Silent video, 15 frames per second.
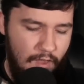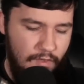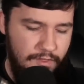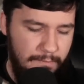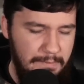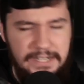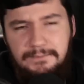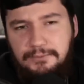
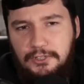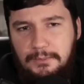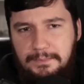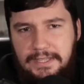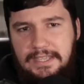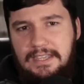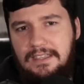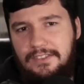The main
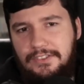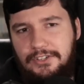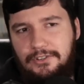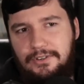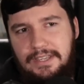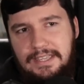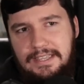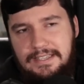problem here,
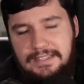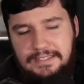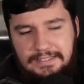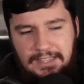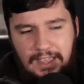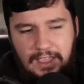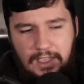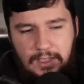though, is